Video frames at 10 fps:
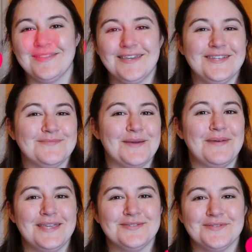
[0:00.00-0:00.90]
Thank you to my
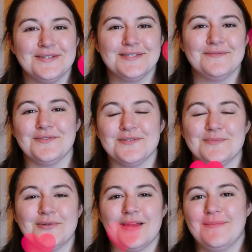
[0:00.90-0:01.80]
patrons for
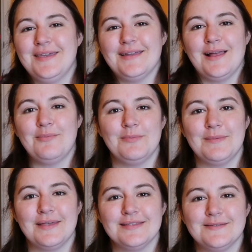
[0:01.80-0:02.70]
supporting me and helping me
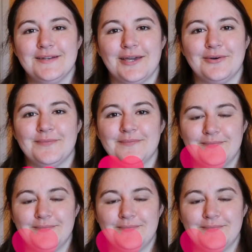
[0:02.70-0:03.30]
make this video.